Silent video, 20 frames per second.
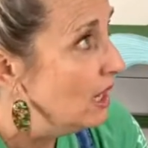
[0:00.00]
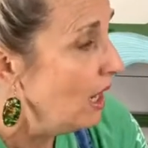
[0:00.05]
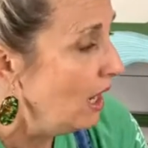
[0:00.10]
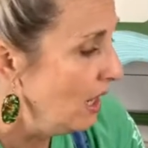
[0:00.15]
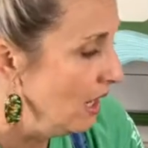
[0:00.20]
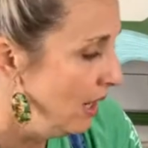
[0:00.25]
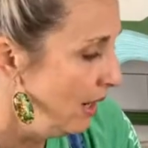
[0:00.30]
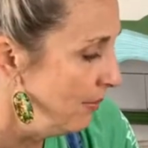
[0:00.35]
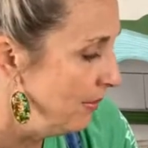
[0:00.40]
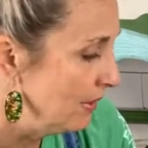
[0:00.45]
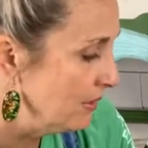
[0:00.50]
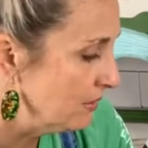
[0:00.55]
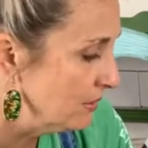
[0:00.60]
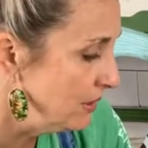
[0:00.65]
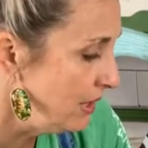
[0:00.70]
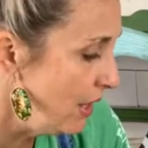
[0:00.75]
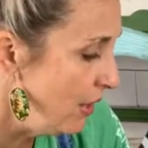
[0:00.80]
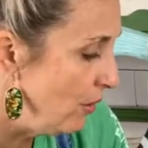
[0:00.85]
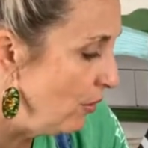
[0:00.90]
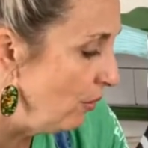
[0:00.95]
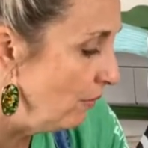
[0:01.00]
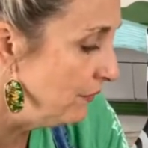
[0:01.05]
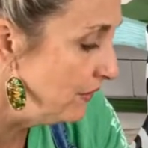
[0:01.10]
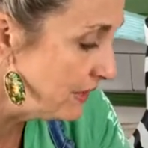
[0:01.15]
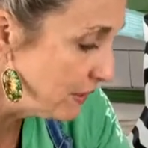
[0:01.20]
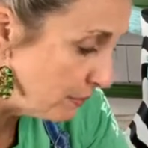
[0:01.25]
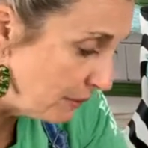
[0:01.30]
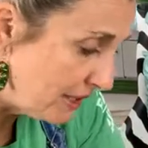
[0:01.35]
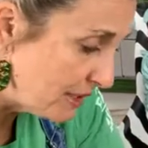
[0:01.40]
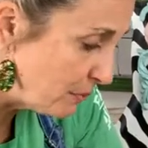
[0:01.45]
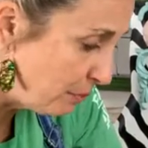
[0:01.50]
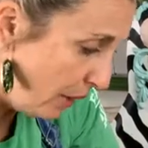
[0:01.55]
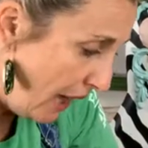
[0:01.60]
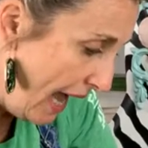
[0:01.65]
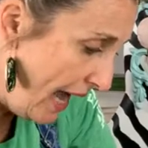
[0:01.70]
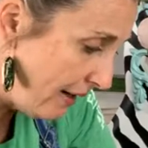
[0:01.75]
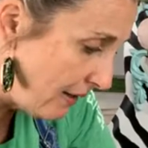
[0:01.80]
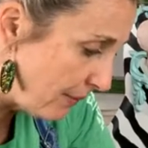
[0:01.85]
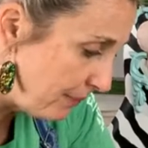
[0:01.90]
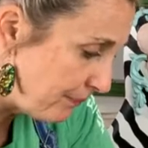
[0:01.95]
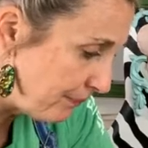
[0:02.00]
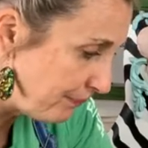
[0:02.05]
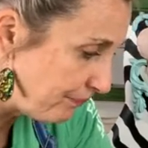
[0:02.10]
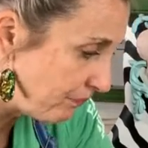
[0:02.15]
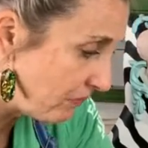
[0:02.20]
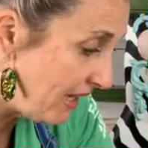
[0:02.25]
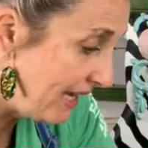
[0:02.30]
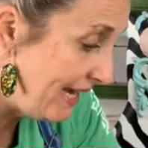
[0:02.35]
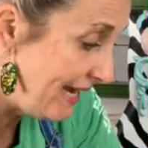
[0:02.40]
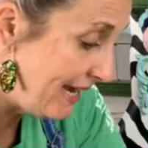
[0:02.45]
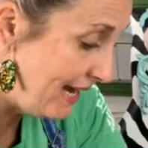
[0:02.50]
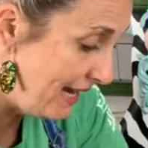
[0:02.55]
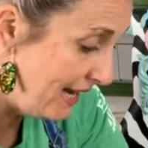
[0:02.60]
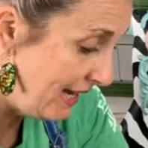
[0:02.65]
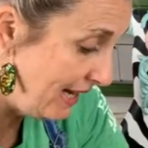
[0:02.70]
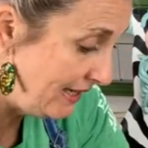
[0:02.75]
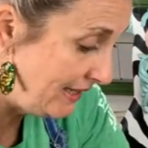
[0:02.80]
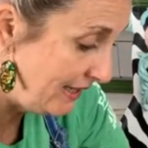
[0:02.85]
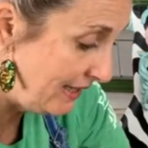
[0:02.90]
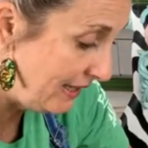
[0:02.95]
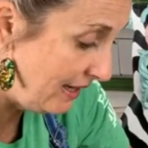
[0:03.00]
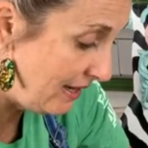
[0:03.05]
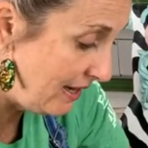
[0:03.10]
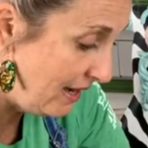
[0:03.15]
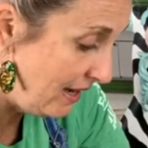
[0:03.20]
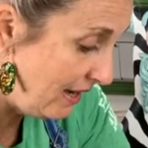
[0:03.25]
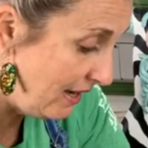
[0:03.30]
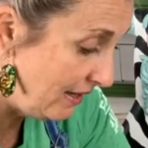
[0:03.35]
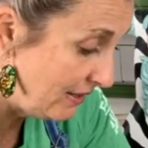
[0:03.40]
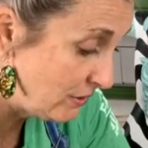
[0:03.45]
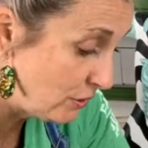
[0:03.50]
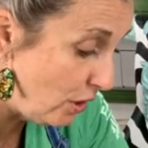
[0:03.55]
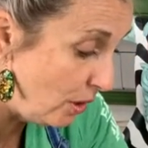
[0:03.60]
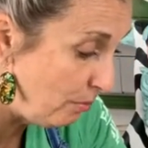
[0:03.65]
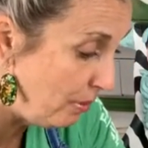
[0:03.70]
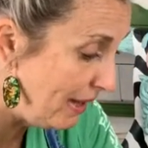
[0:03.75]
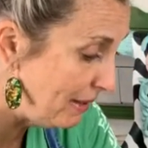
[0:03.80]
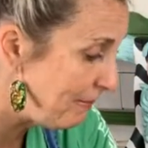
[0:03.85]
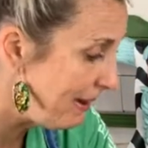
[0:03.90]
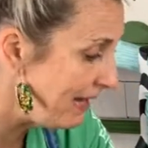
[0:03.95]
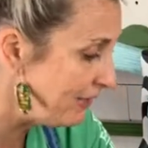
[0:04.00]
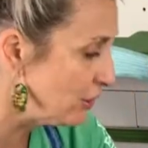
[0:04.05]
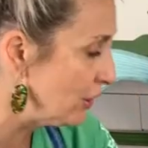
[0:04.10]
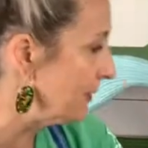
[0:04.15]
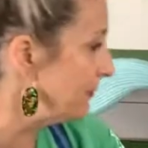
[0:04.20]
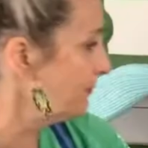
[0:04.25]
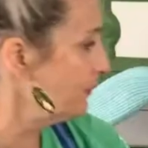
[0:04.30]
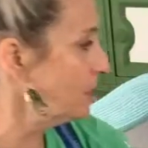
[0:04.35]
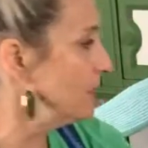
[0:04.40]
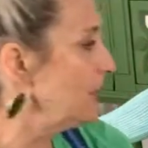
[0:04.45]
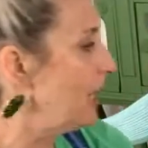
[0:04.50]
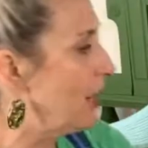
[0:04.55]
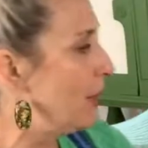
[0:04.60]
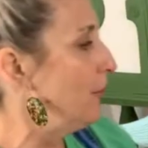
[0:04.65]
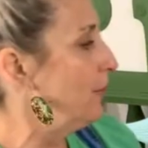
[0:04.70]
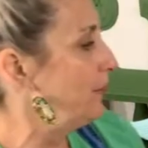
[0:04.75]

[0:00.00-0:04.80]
Um, so this one is black and uh, it's called Black Magic. So